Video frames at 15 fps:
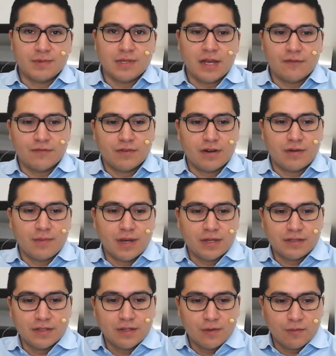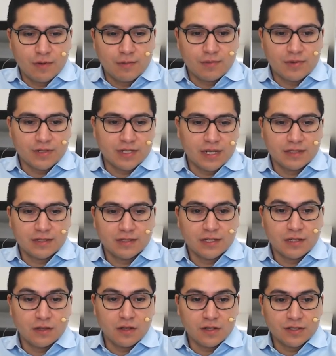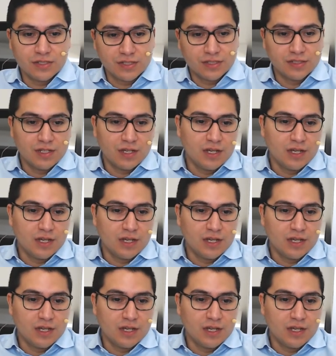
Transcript: out for about 1% loss.